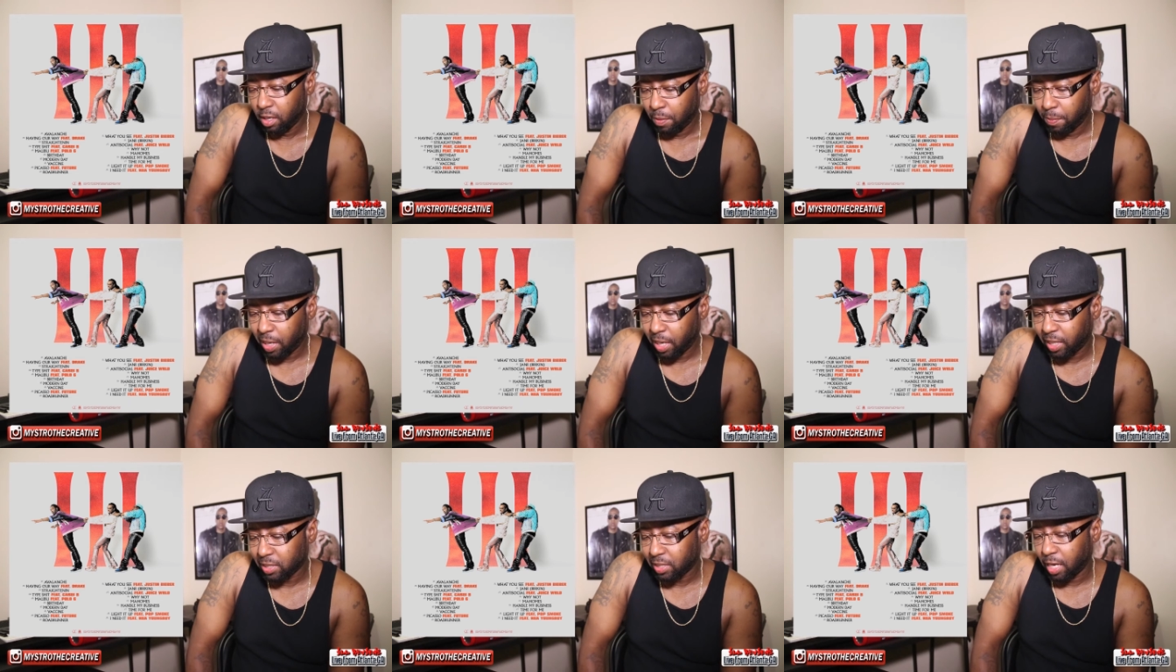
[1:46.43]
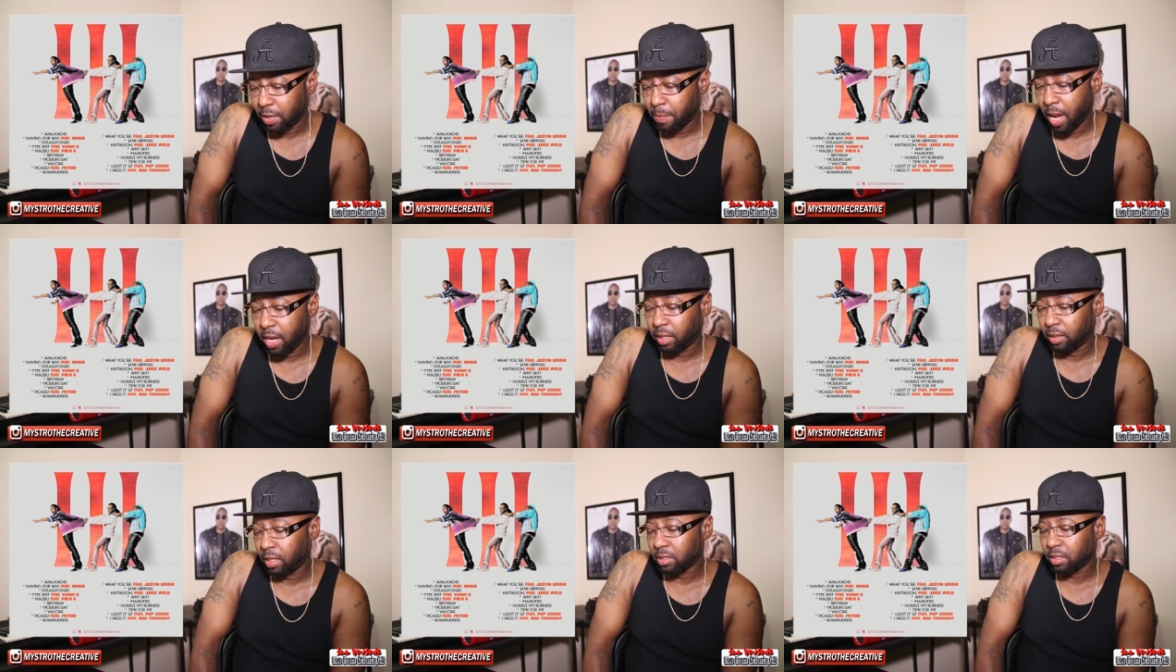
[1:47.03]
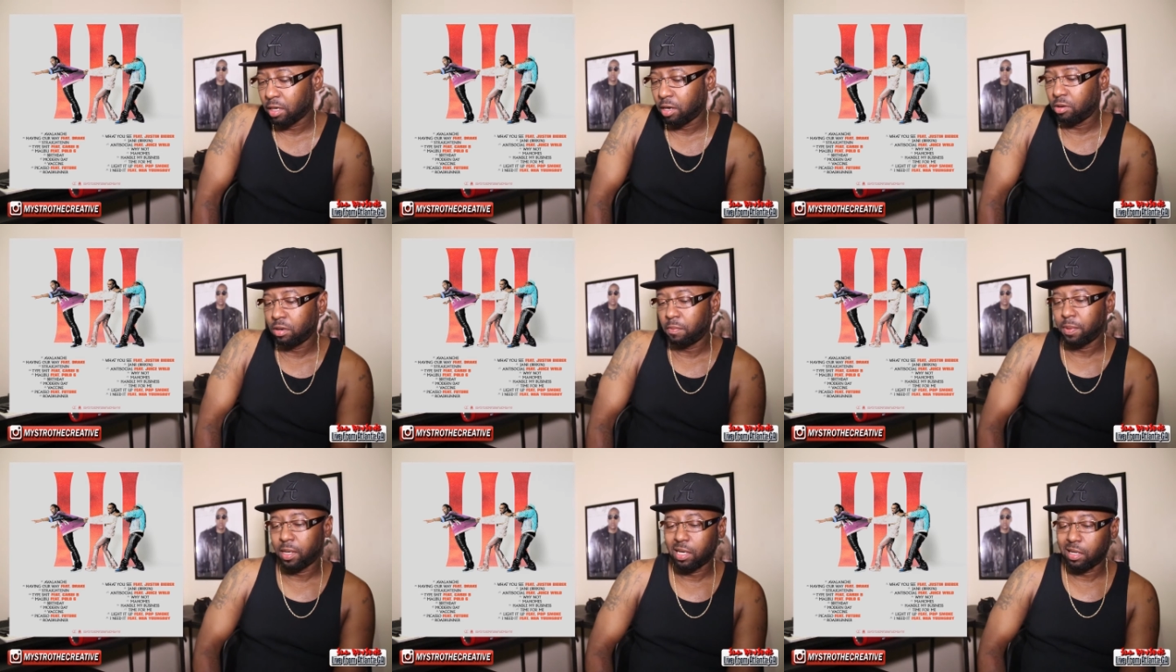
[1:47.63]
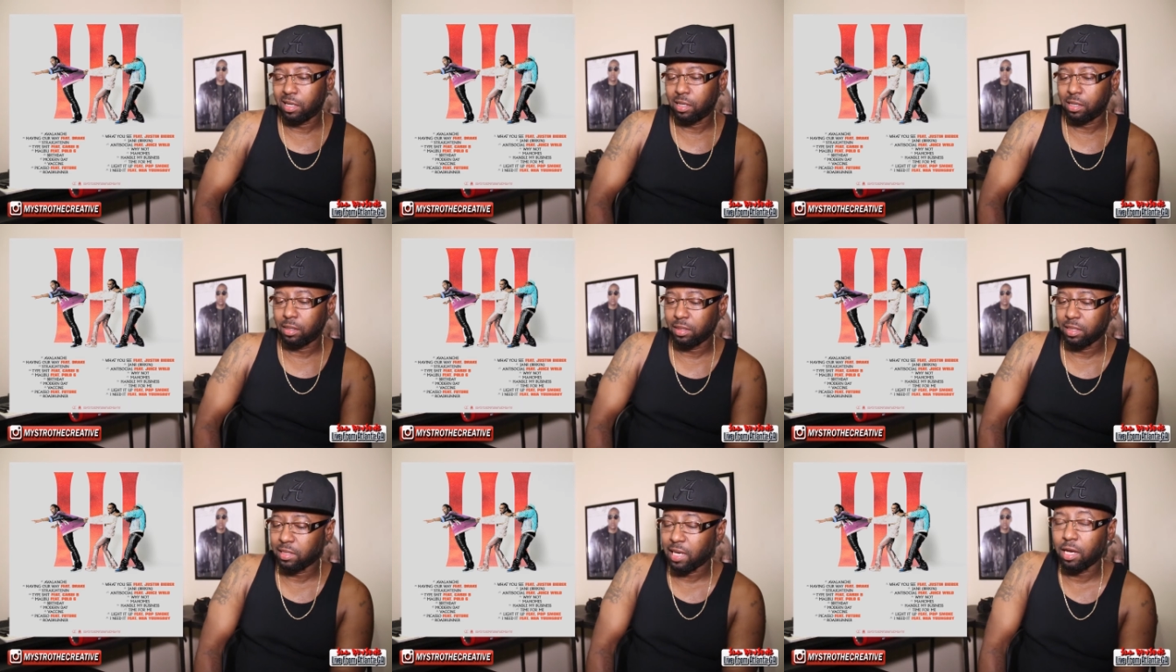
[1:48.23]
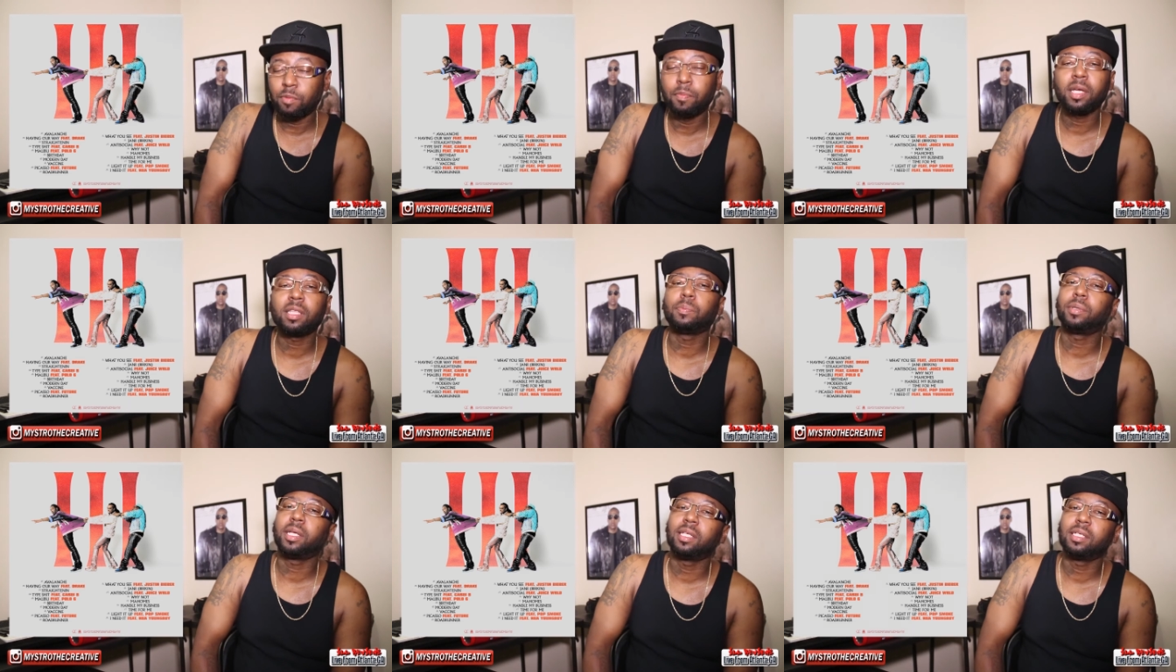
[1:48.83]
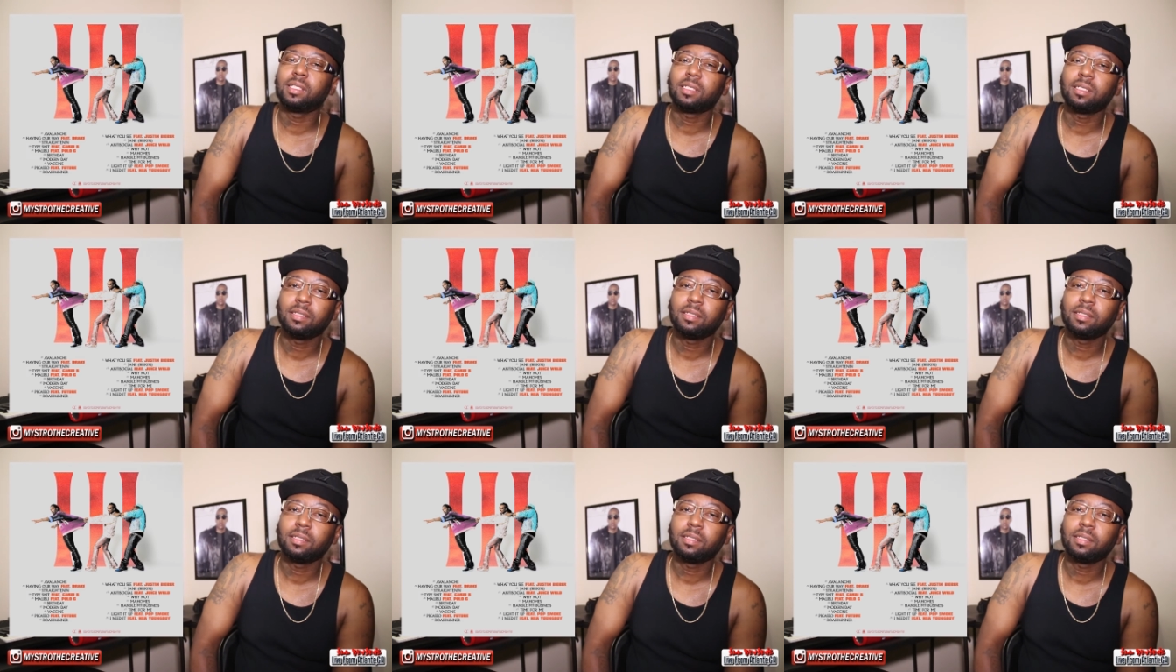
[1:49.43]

But I guess I ain't mad at that song, but uh, it's not gonna make the playlist.